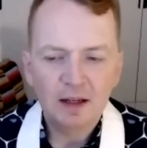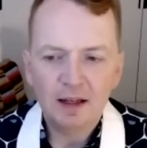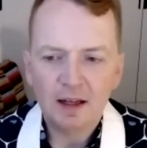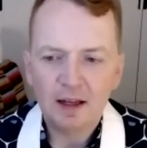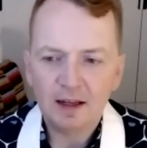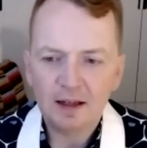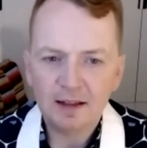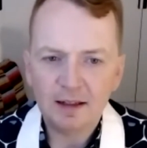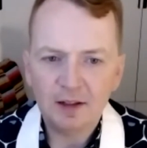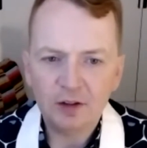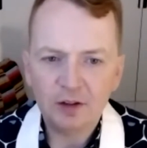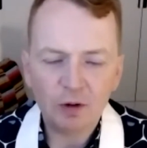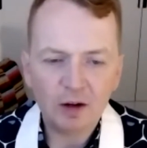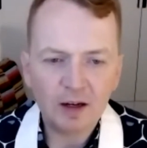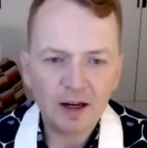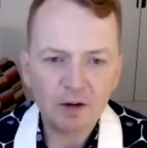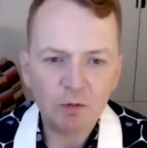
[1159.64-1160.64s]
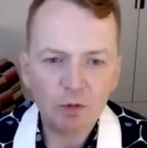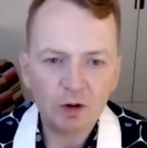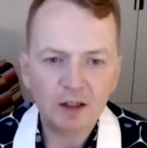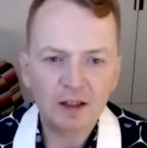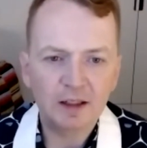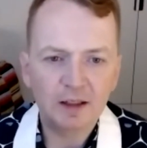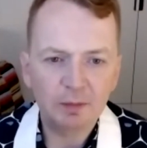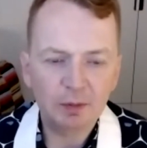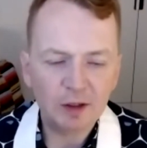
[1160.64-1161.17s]
It's why I
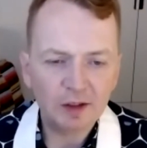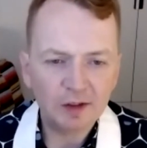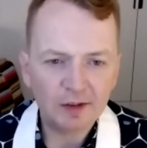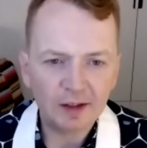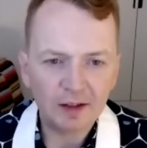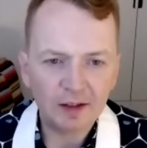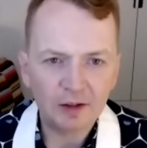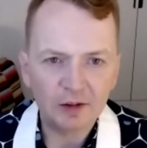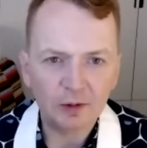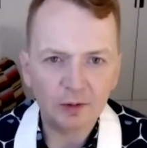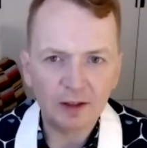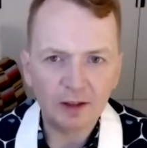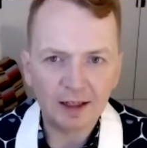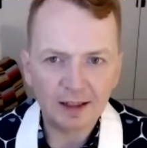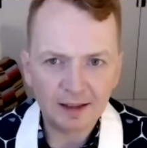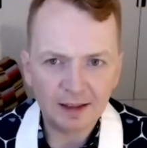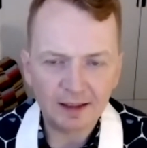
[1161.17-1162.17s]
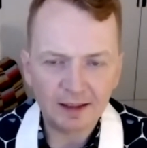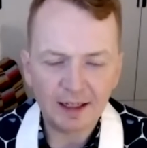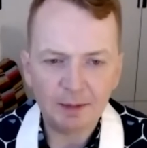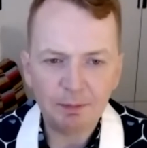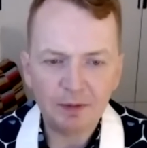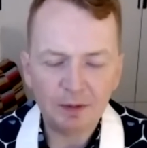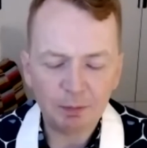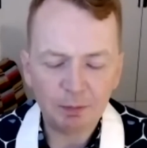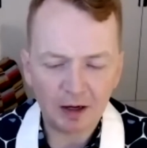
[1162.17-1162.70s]
work in the Buddhist Centre, so I can
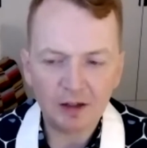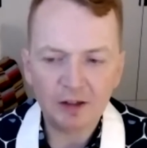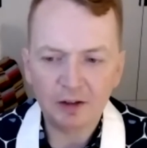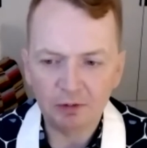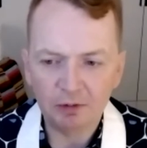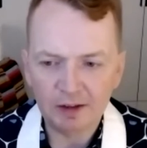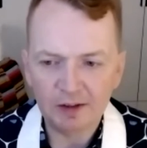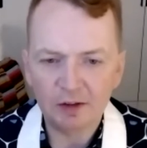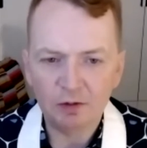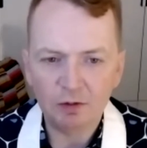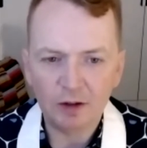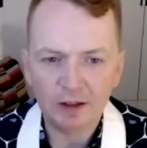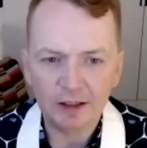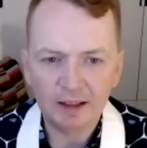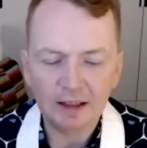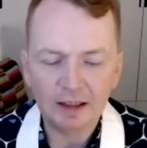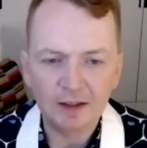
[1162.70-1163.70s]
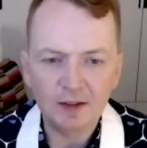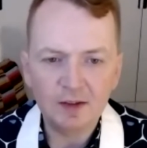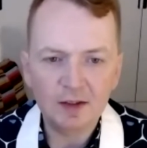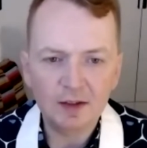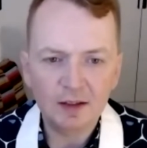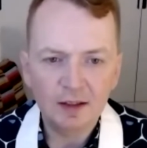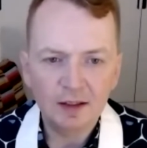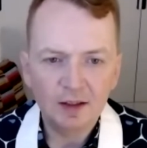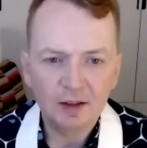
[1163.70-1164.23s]
keep part of the reason why, at
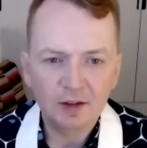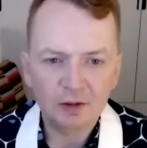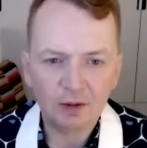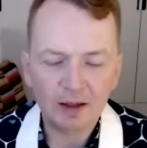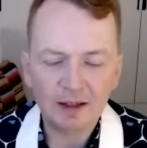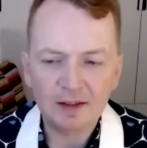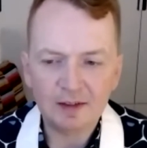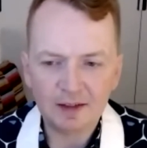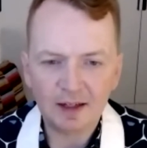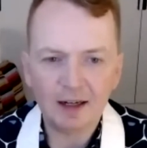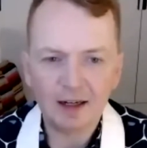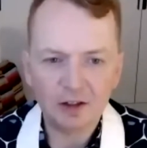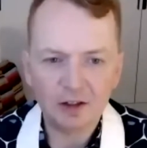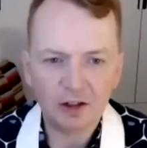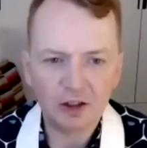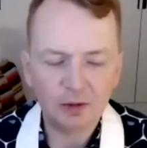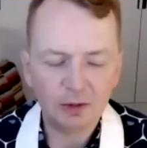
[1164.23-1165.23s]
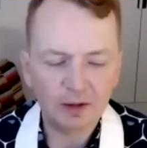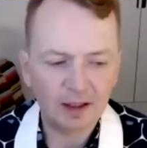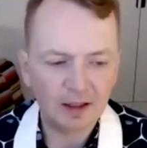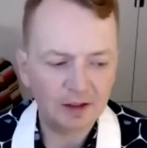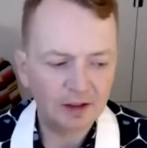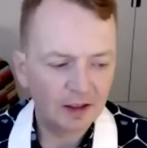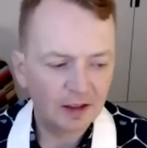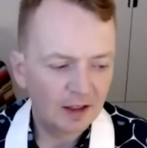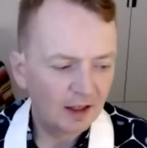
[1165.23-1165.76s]
least, so I can stay in touch with that.
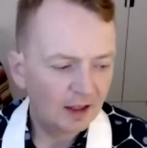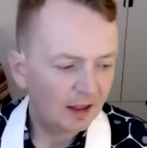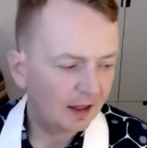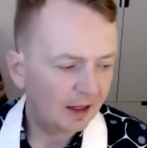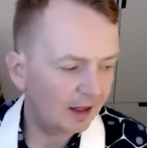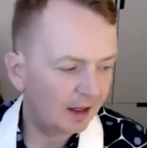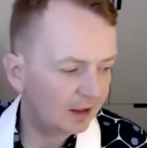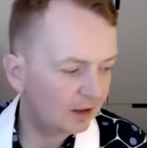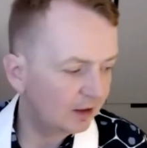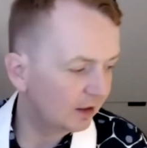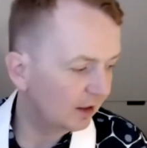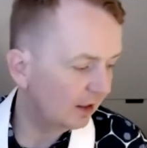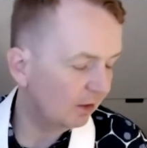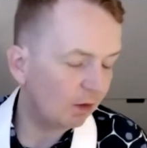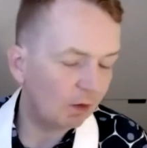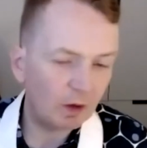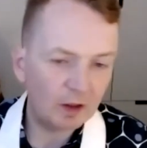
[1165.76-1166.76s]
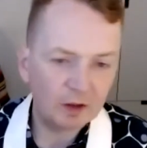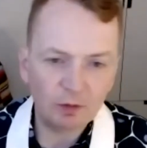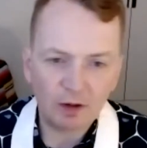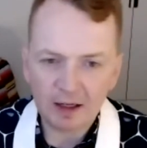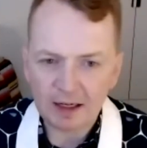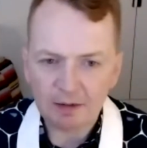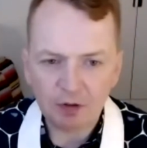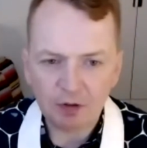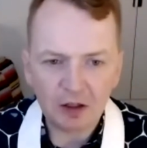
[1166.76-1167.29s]
And it's why
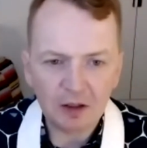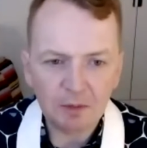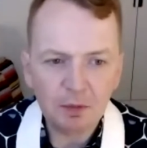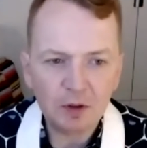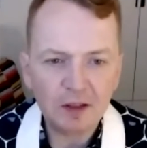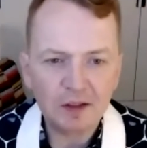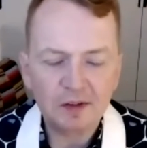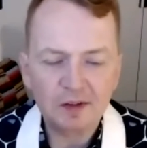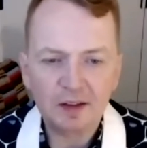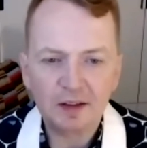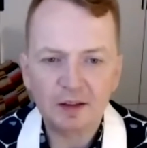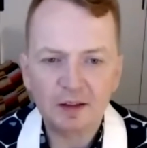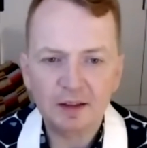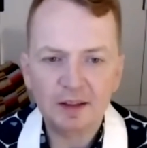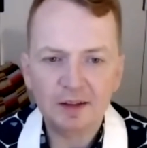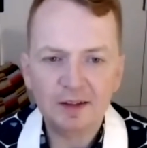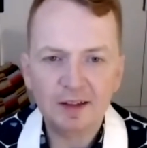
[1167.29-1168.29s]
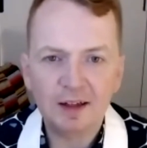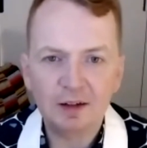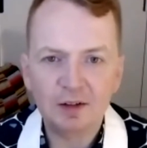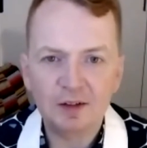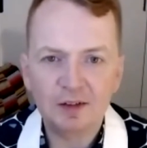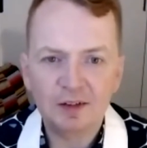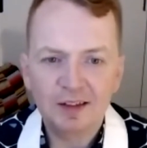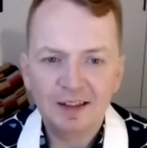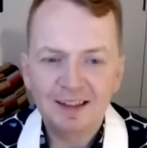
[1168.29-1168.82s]
I live with other Buddhists here in this
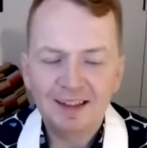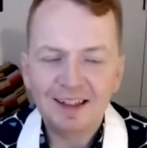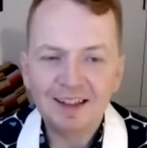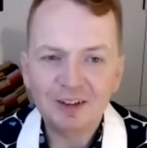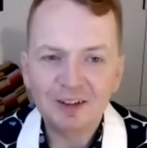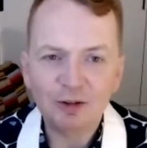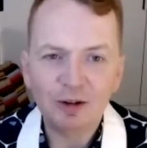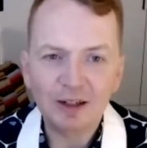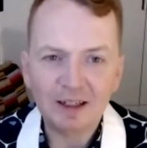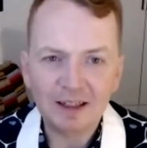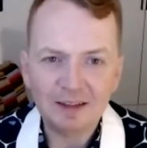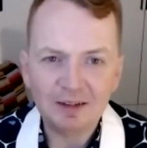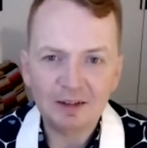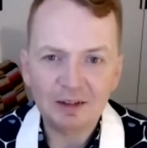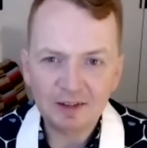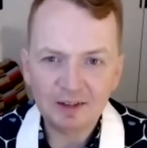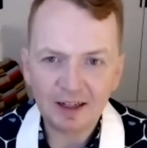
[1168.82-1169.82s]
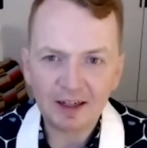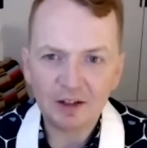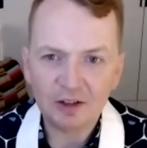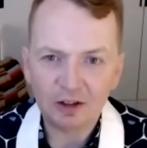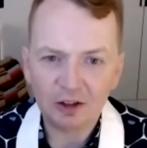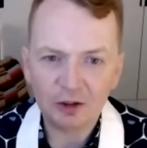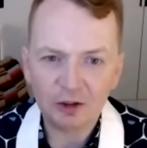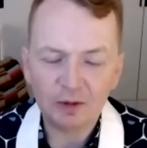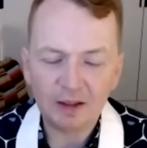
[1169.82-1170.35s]
house, so I can stay in
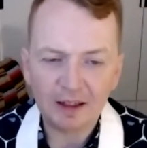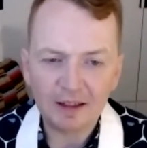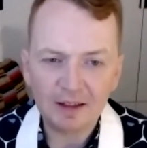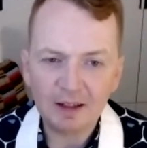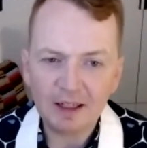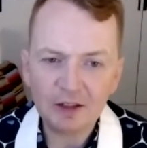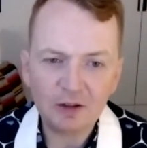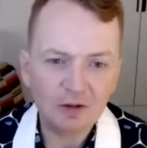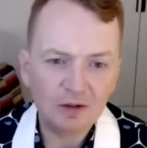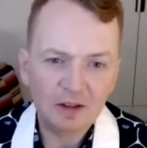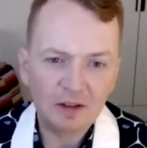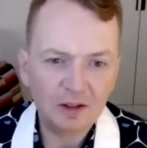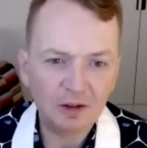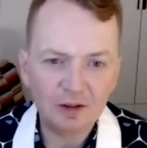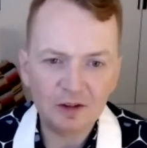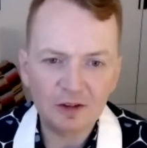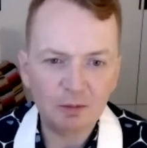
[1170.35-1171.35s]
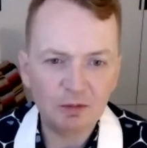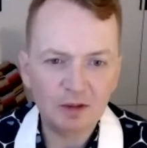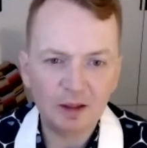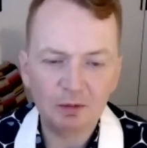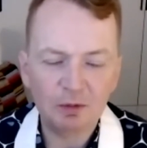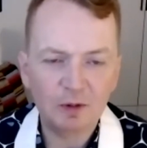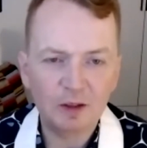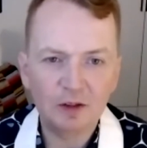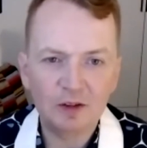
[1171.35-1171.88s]
touch with that. And I don't, and
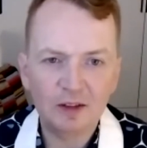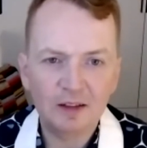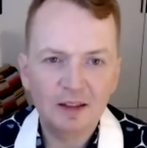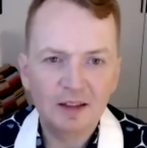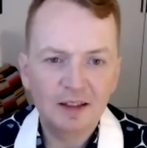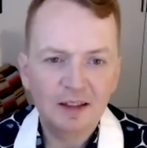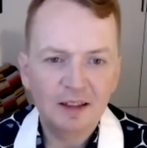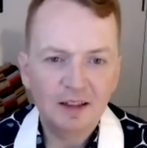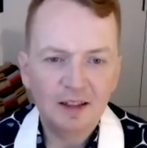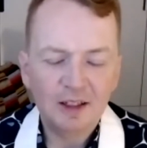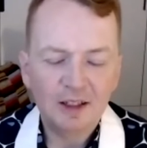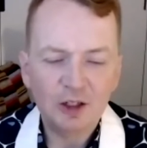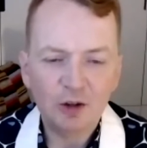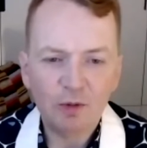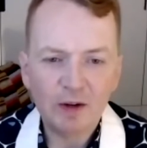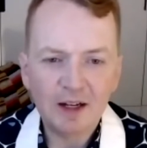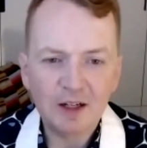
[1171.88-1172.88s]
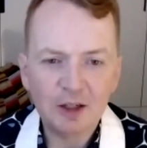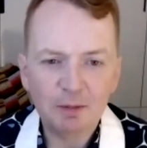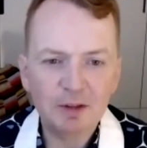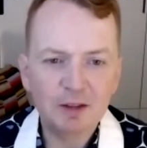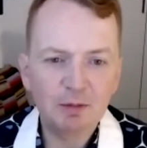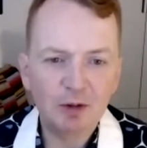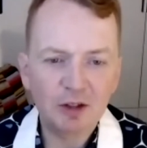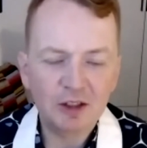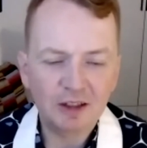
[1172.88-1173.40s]
sometimes we just, we end up
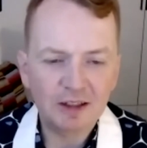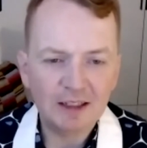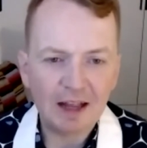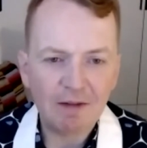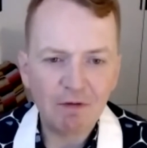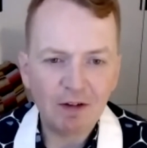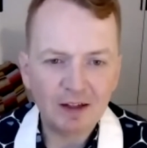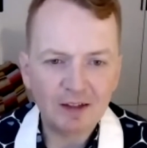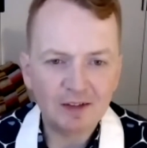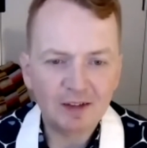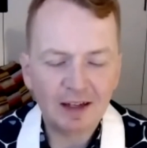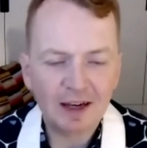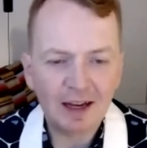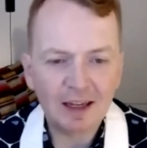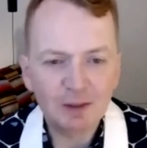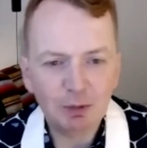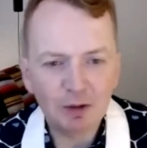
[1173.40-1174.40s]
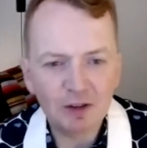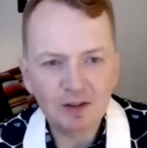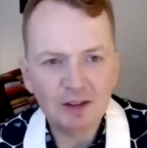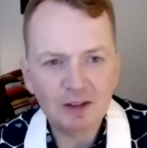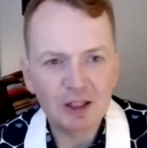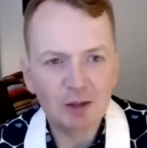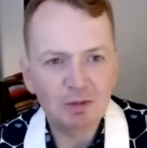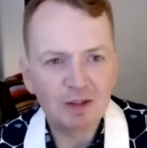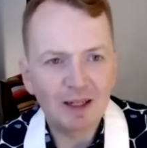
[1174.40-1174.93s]
as much on Netflix as the next person
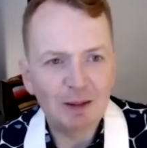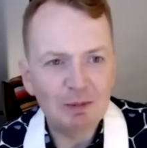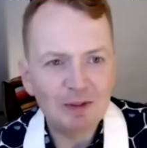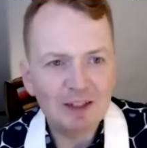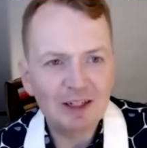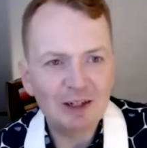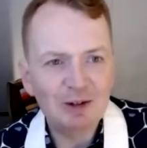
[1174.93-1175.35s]
sometimes,